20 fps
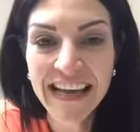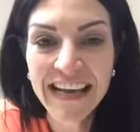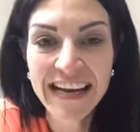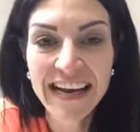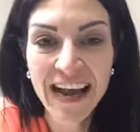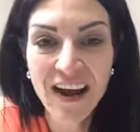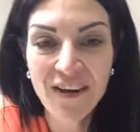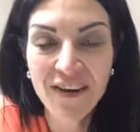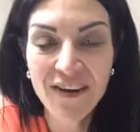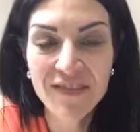
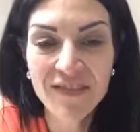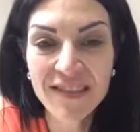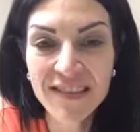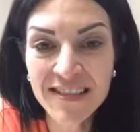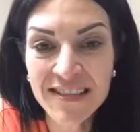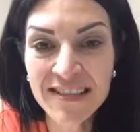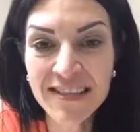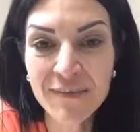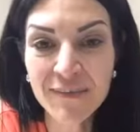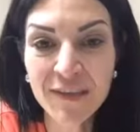Now, if this
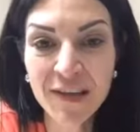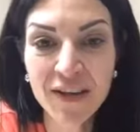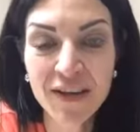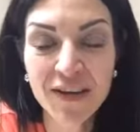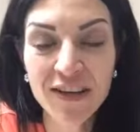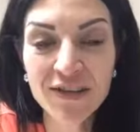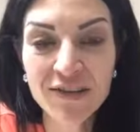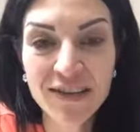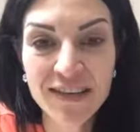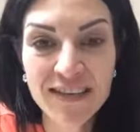is something you're
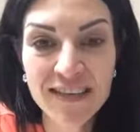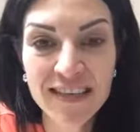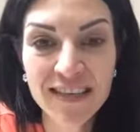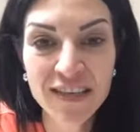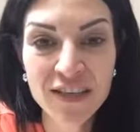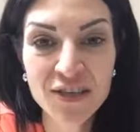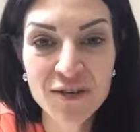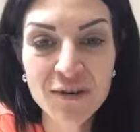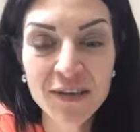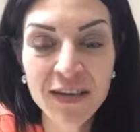interested
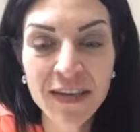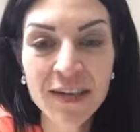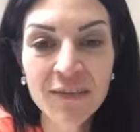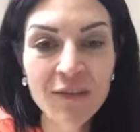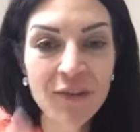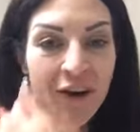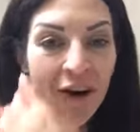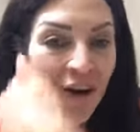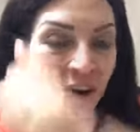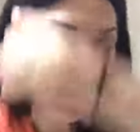in doing, if
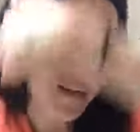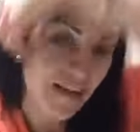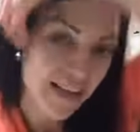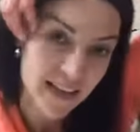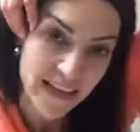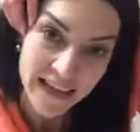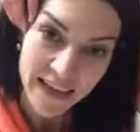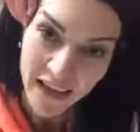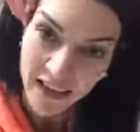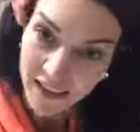you're already a
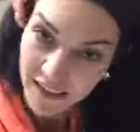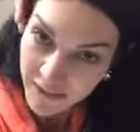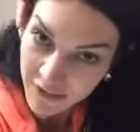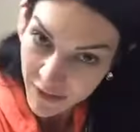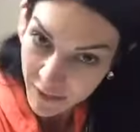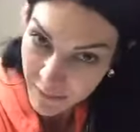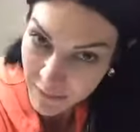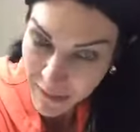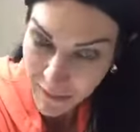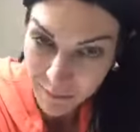Young
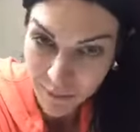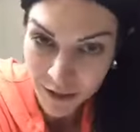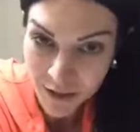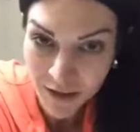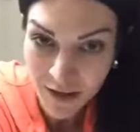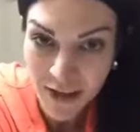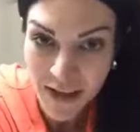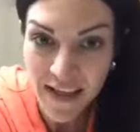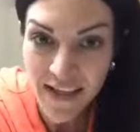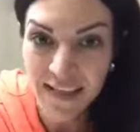Living member,
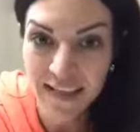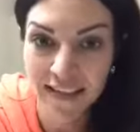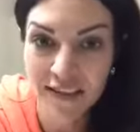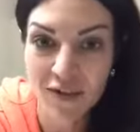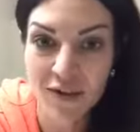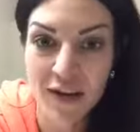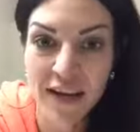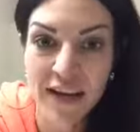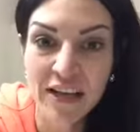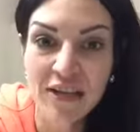that's
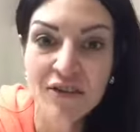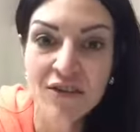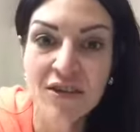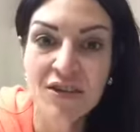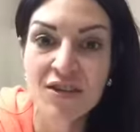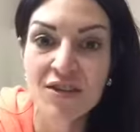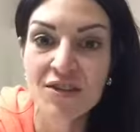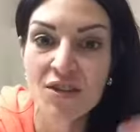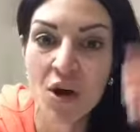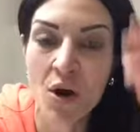great. You can
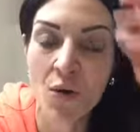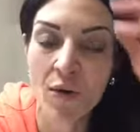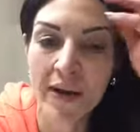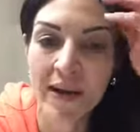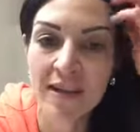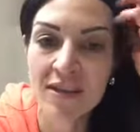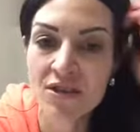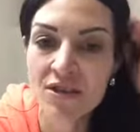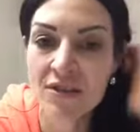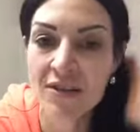just go
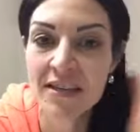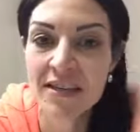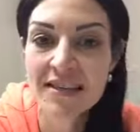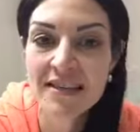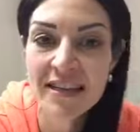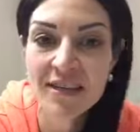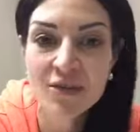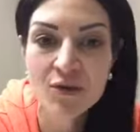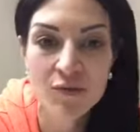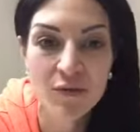into the
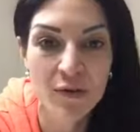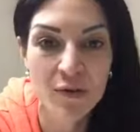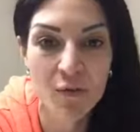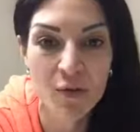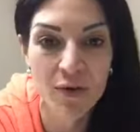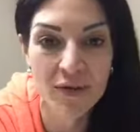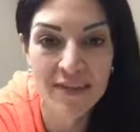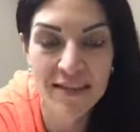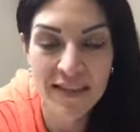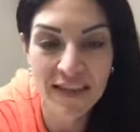essential
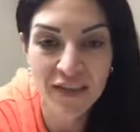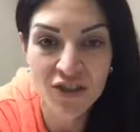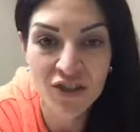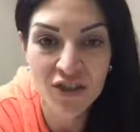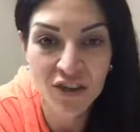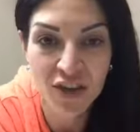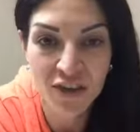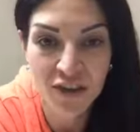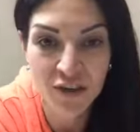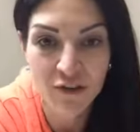rewards
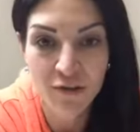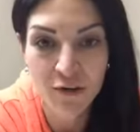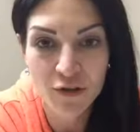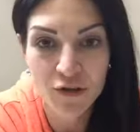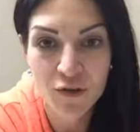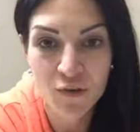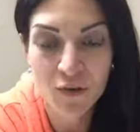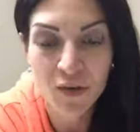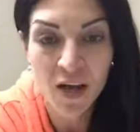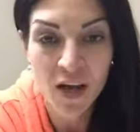section on your
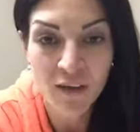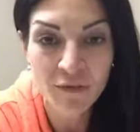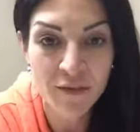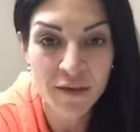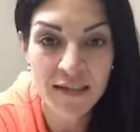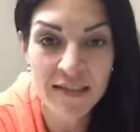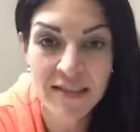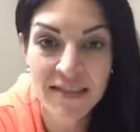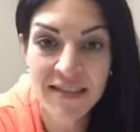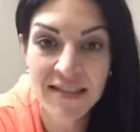virtual
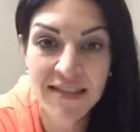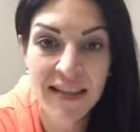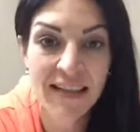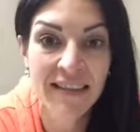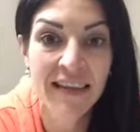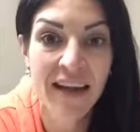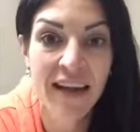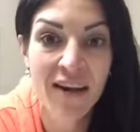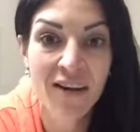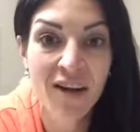office and set
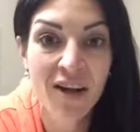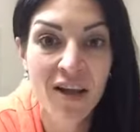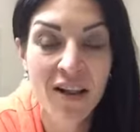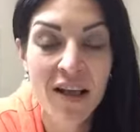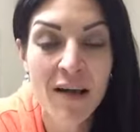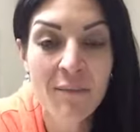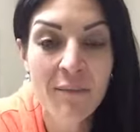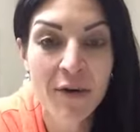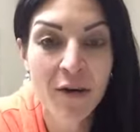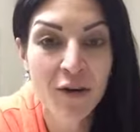that all
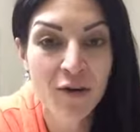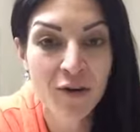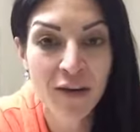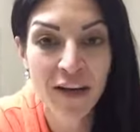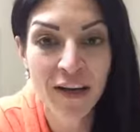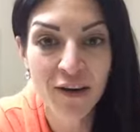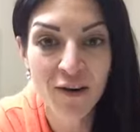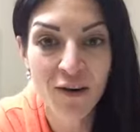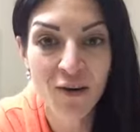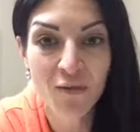up and
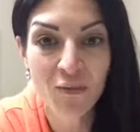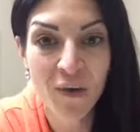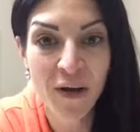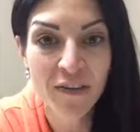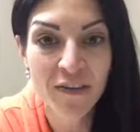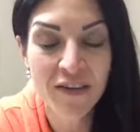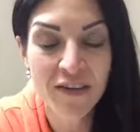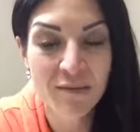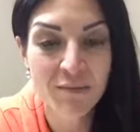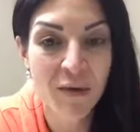create your own
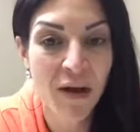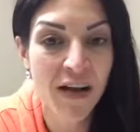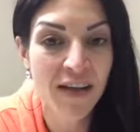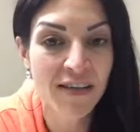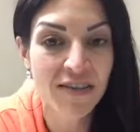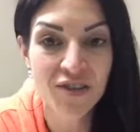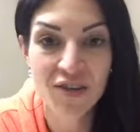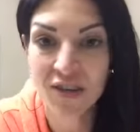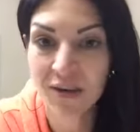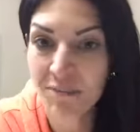wellness
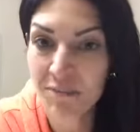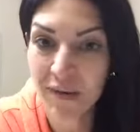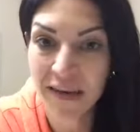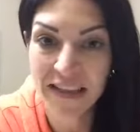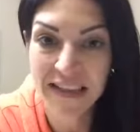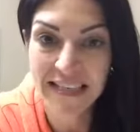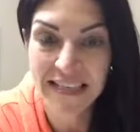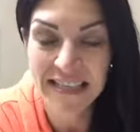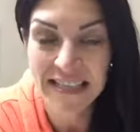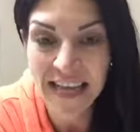box. You can pick
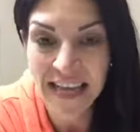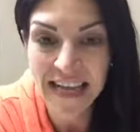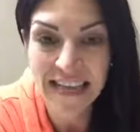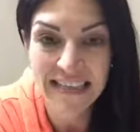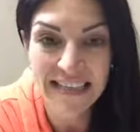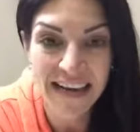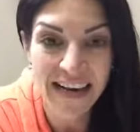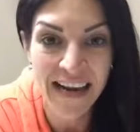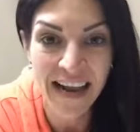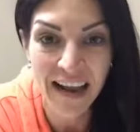the
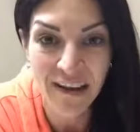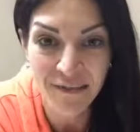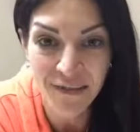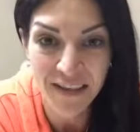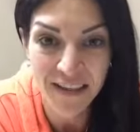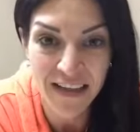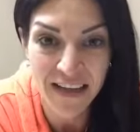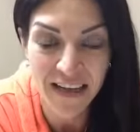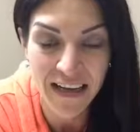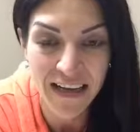date and
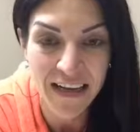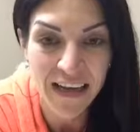everything.